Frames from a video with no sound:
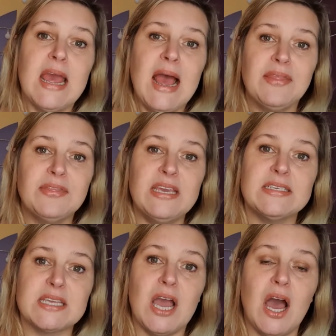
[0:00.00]
And
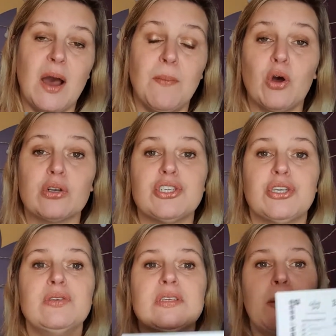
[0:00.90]
these come on
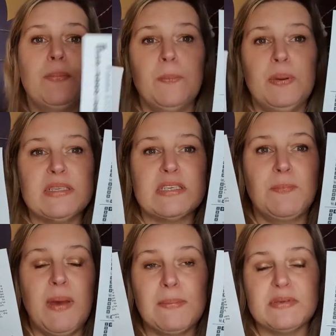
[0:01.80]
2 separate pieces of
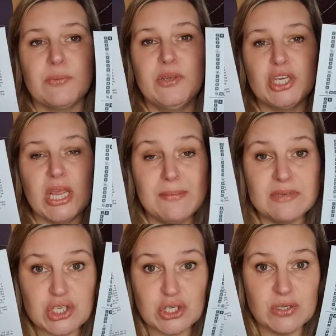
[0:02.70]
paper. So each game
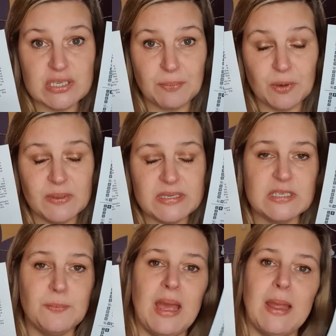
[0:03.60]
is 2 separate pieces
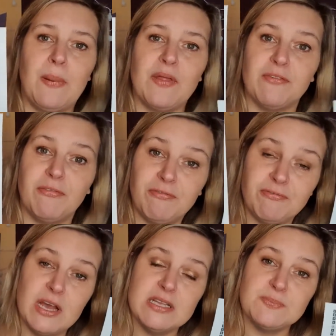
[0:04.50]
of paper. The
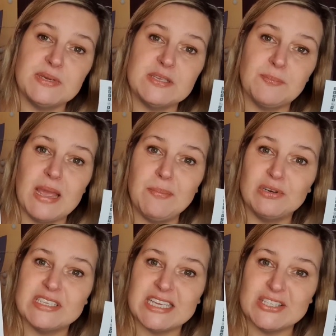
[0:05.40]
first piece of paper
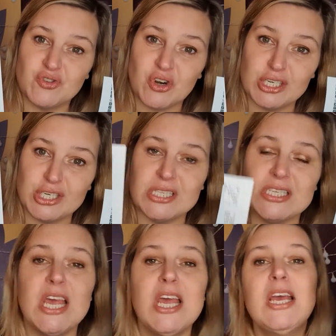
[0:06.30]
is the instructions.
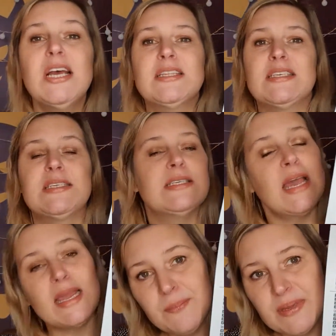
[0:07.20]
The
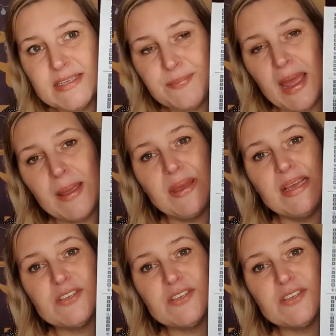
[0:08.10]
second piece of paper is